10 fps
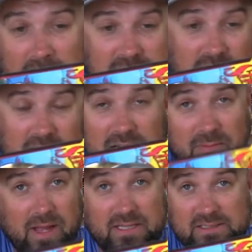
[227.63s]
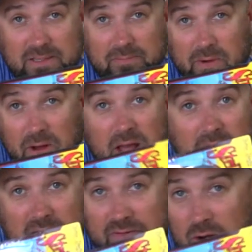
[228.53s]
Strike King made it simple.
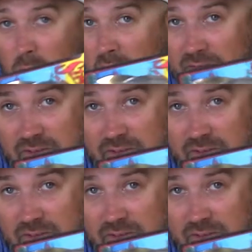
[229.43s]
If you want to